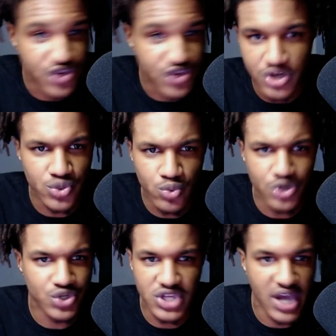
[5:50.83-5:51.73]
to Russell
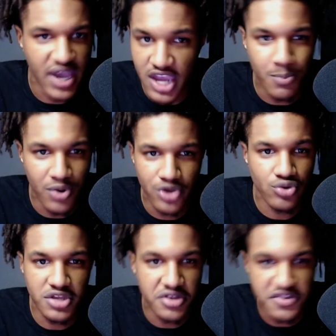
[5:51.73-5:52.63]
Wilson and was like, hey, bro, you
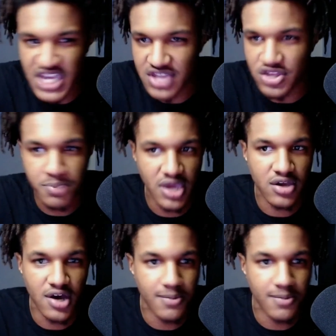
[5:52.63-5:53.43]
need to take the pay cut.